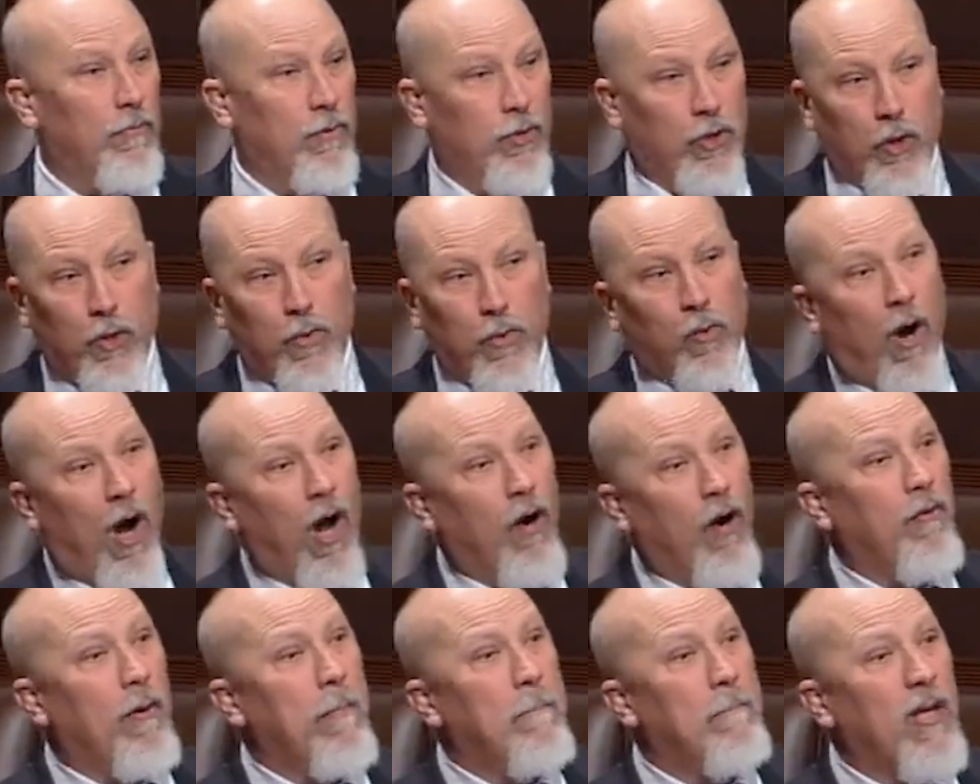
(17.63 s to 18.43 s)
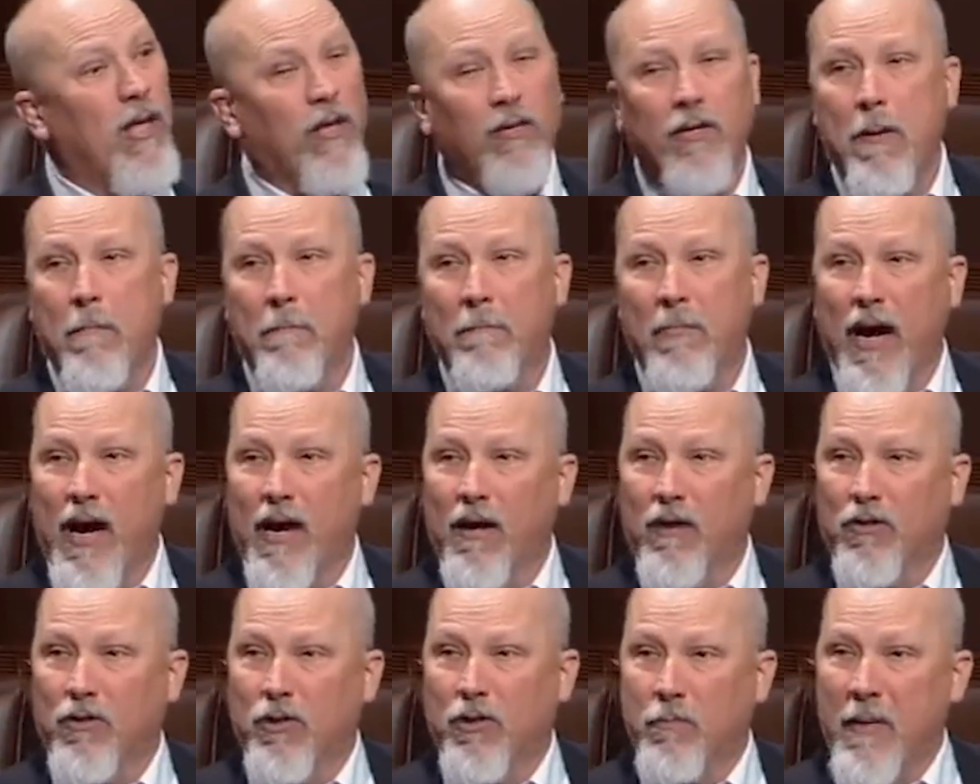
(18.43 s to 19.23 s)
from 200 million
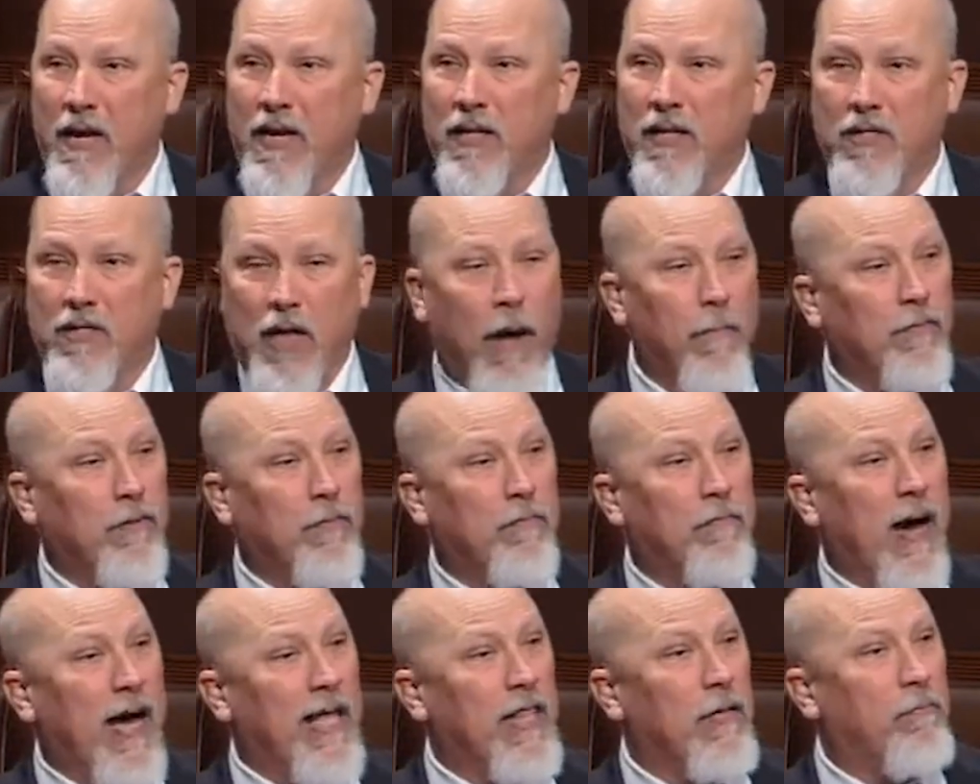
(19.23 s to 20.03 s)
barrels being dumped